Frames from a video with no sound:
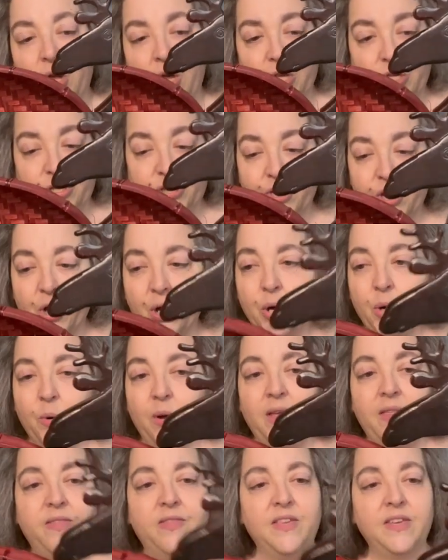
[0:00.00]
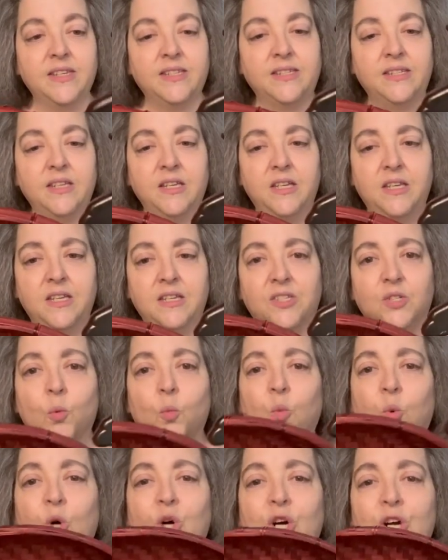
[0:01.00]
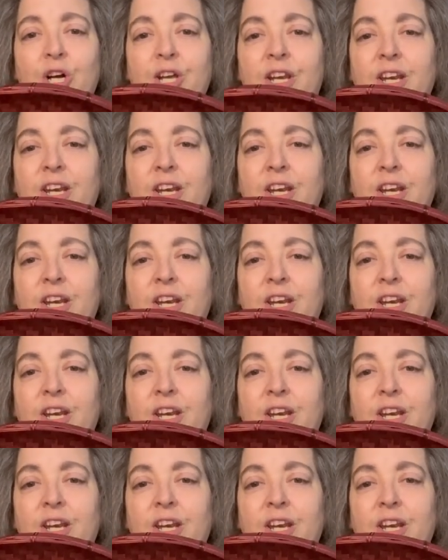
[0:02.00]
So this is wood,